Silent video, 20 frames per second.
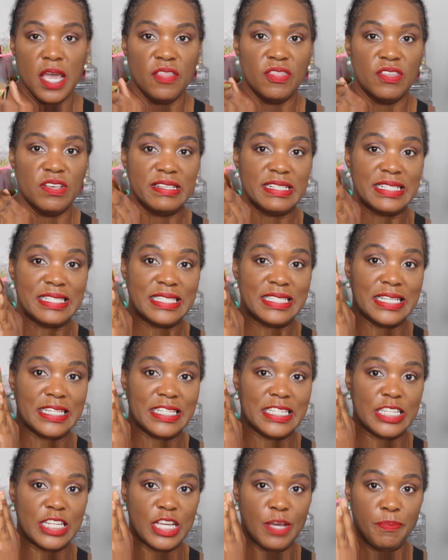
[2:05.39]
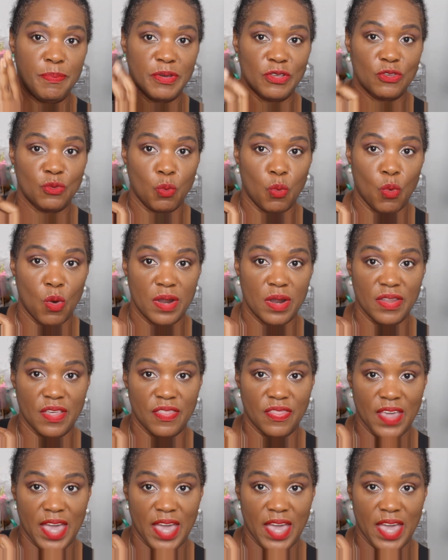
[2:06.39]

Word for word: This is the deepest one that